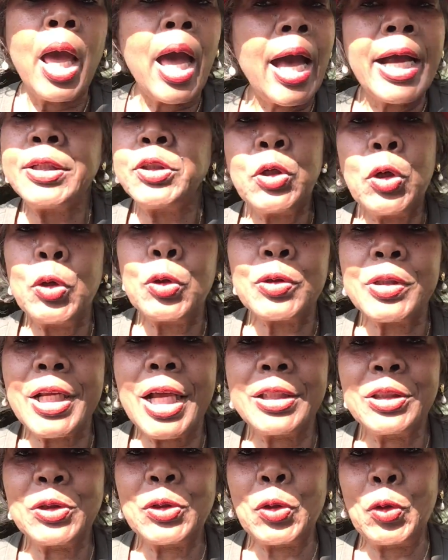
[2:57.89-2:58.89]
I chose
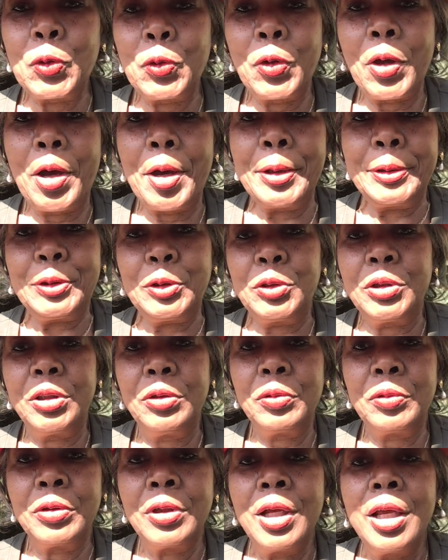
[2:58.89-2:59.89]
not to go
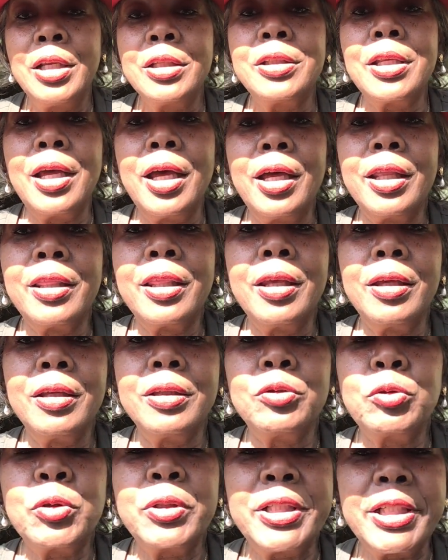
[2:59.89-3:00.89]

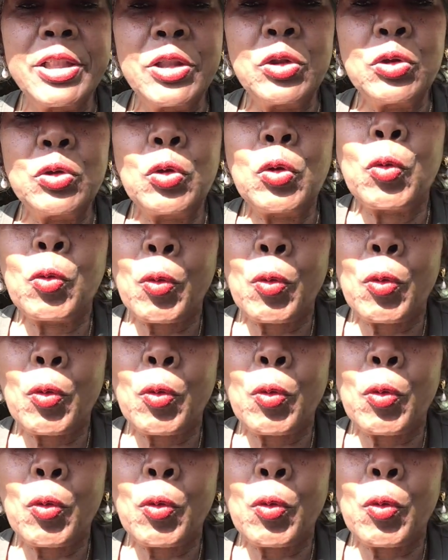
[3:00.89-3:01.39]
the traditional